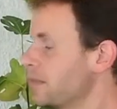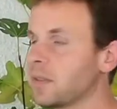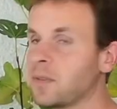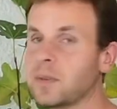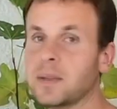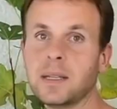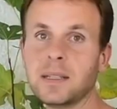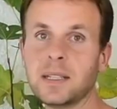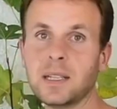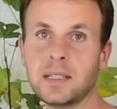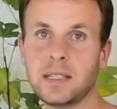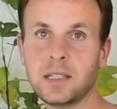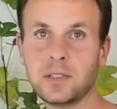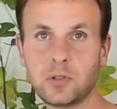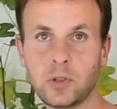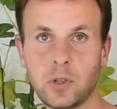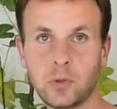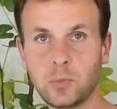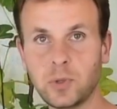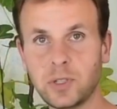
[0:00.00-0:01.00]
And then there's
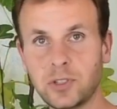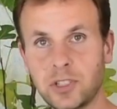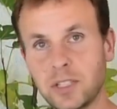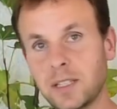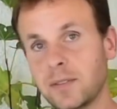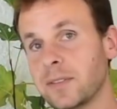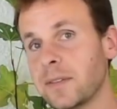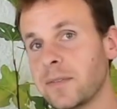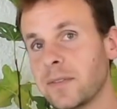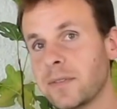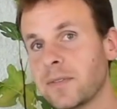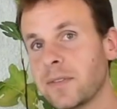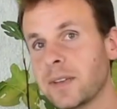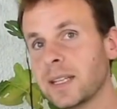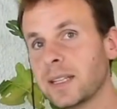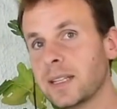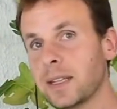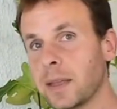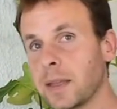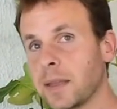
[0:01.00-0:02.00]
not much left of the
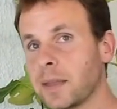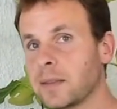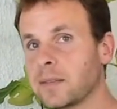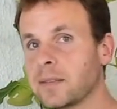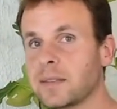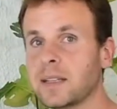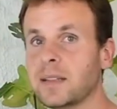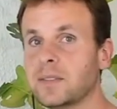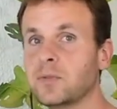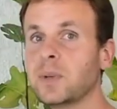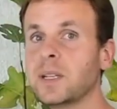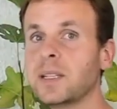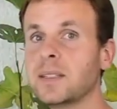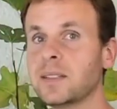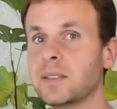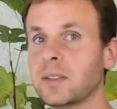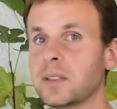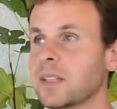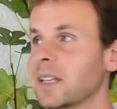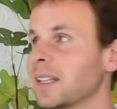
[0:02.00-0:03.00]
fig. That's why it's a
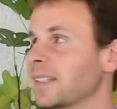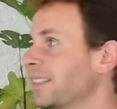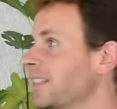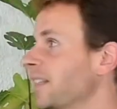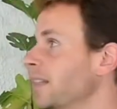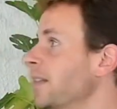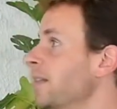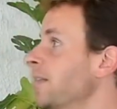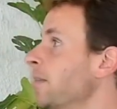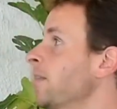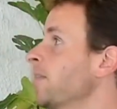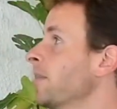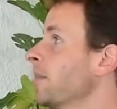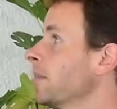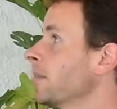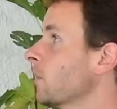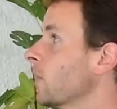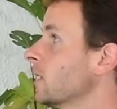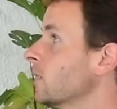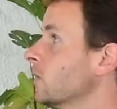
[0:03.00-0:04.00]
good idea.
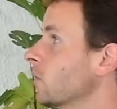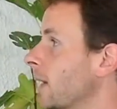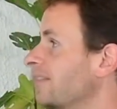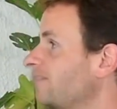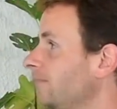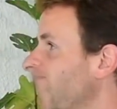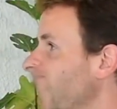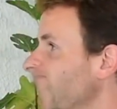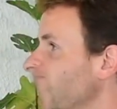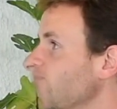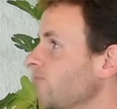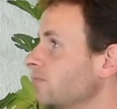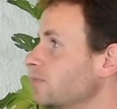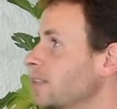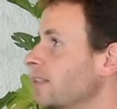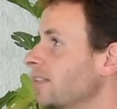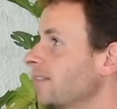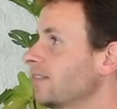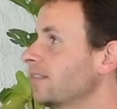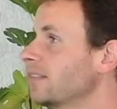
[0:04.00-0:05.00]
With such small
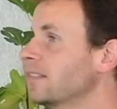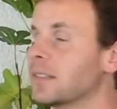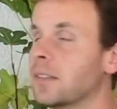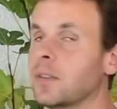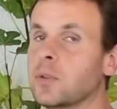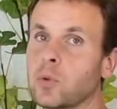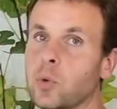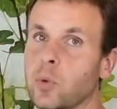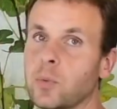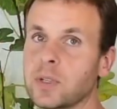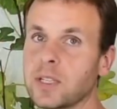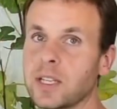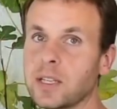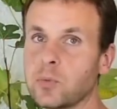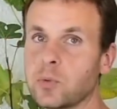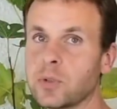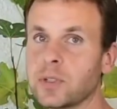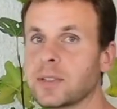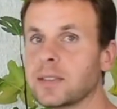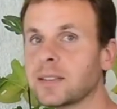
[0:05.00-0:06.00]
figs, normally I
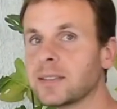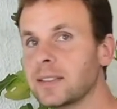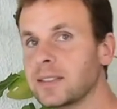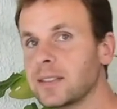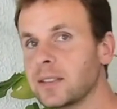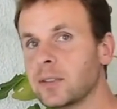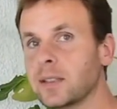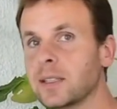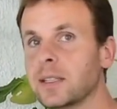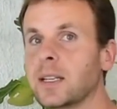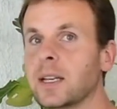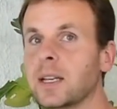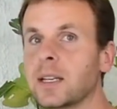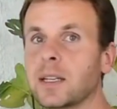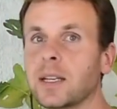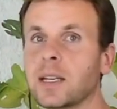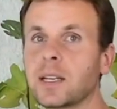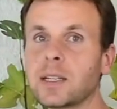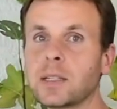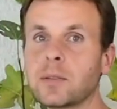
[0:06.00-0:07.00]
wouldn't necessarily cut a
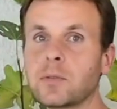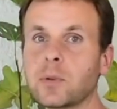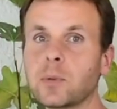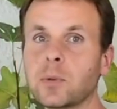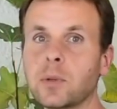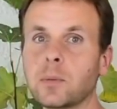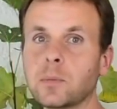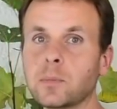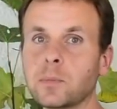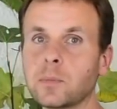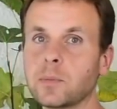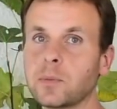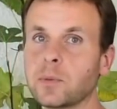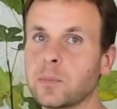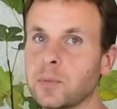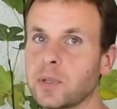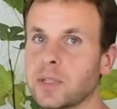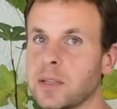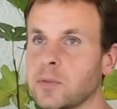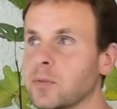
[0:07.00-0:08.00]
cutting from them,
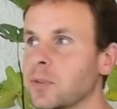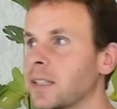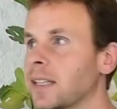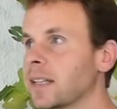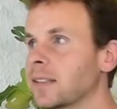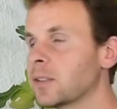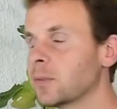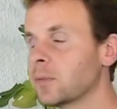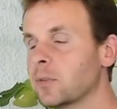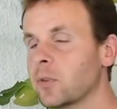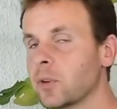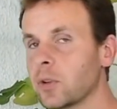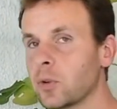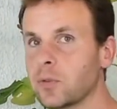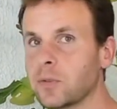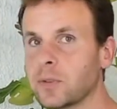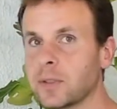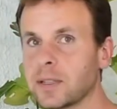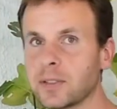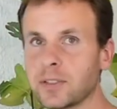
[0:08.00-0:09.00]
but I would let them grow
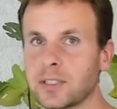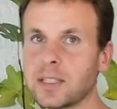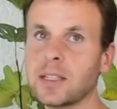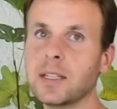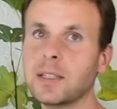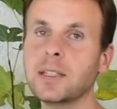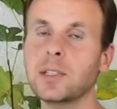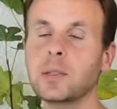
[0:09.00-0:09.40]
until it is